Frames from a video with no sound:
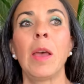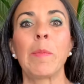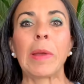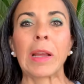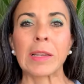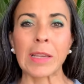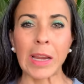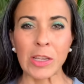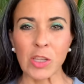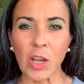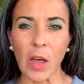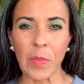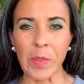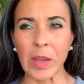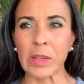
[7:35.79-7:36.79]
Because I
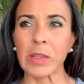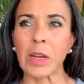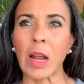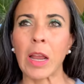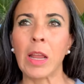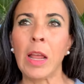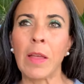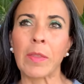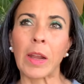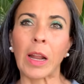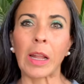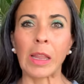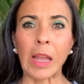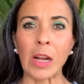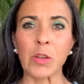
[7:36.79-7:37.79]
saw things that
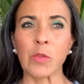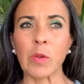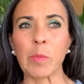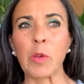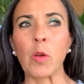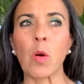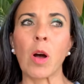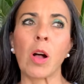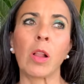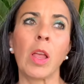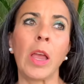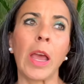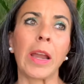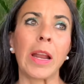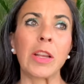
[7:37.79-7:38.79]
I liked from you all,
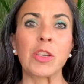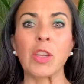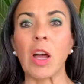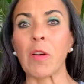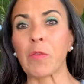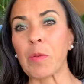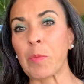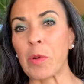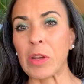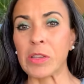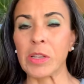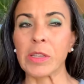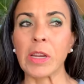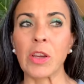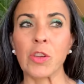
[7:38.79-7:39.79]
and I saw from
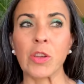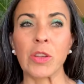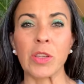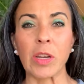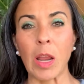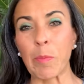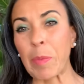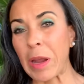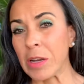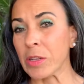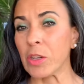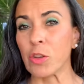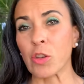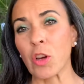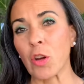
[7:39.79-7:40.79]
presentations, and I picked
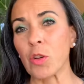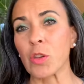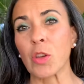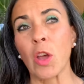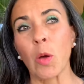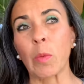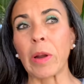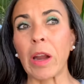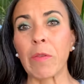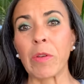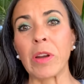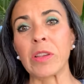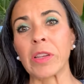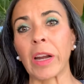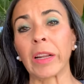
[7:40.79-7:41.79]
and chose whatever
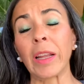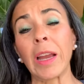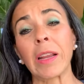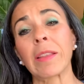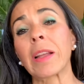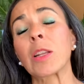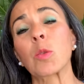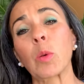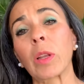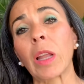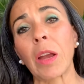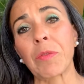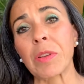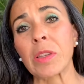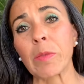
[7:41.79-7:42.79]
it is that I like. And that's what
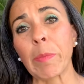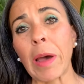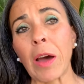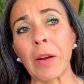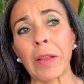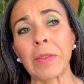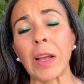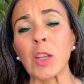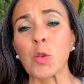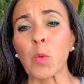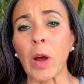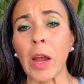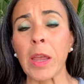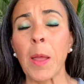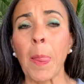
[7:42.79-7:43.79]
life is about. And that's
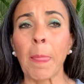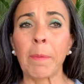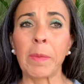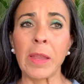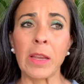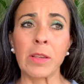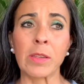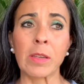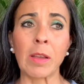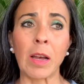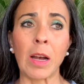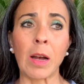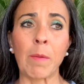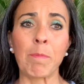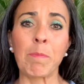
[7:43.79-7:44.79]
why these
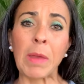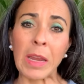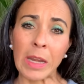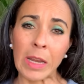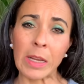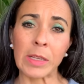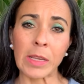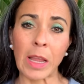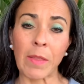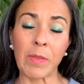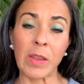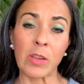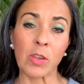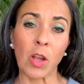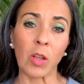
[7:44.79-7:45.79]
meetings and
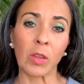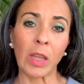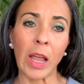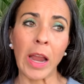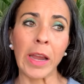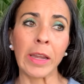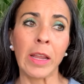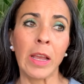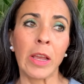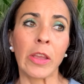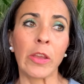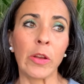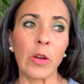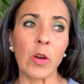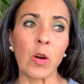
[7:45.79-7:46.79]
these online
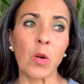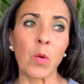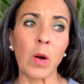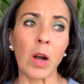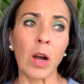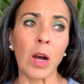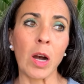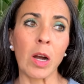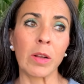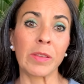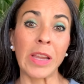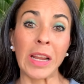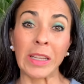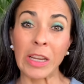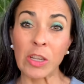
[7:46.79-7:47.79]

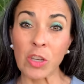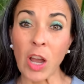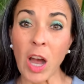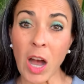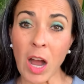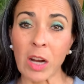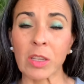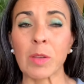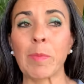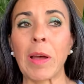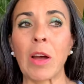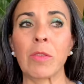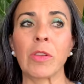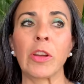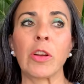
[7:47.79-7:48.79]
daily talks
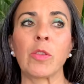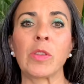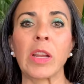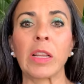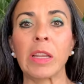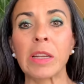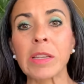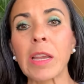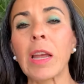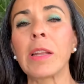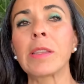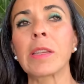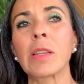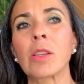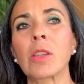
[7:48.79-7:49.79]
about daily
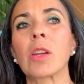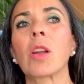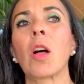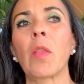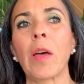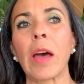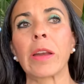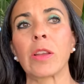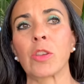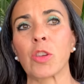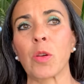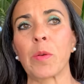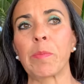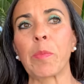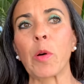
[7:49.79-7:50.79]
attendance and all that is
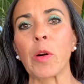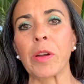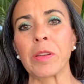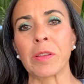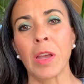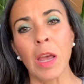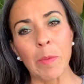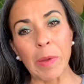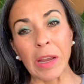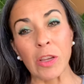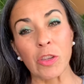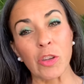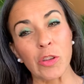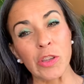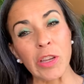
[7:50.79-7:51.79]
so important,
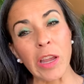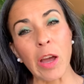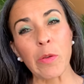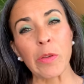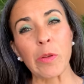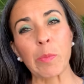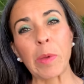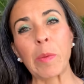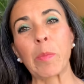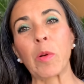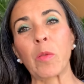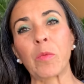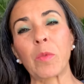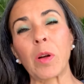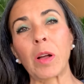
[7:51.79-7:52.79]
because you see how other
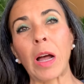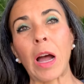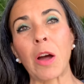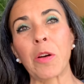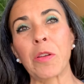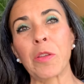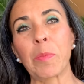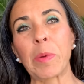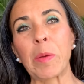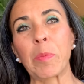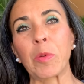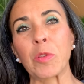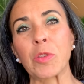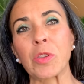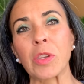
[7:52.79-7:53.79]
people
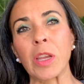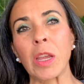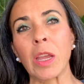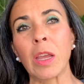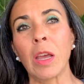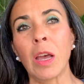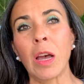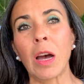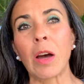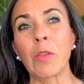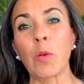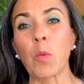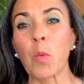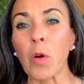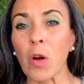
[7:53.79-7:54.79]
see
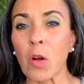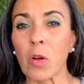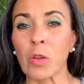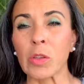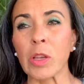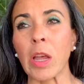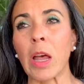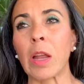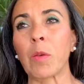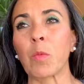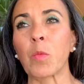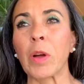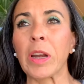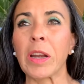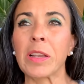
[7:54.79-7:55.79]
the world and
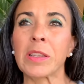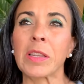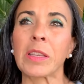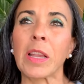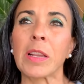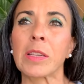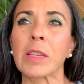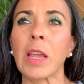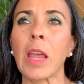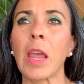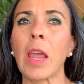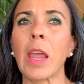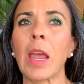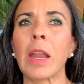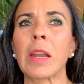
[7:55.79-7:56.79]
what it is that they
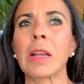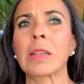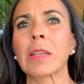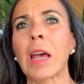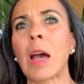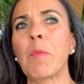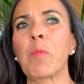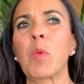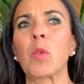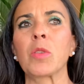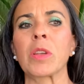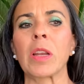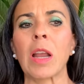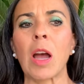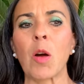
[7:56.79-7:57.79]
say and examples
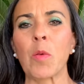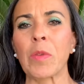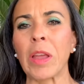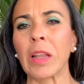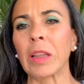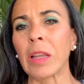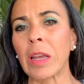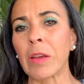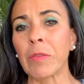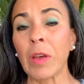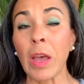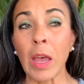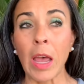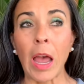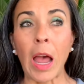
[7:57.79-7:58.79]
and how they live,
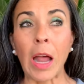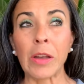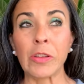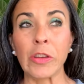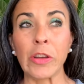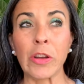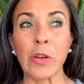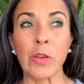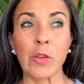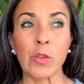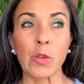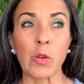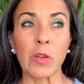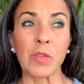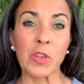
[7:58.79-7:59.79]
and you
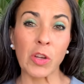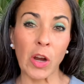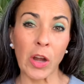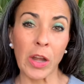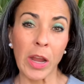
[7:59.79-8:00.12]
sort of start